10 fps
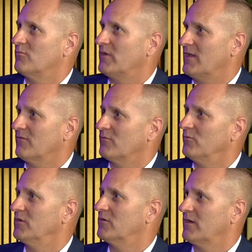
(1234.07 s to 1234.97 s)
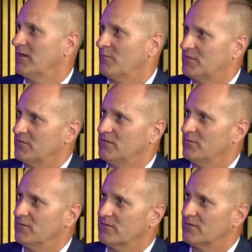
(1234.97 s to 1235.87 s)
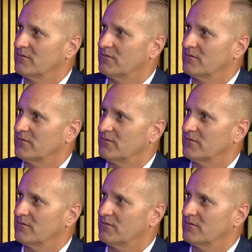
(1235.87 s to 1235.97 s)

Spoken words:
we have a really great opportunity with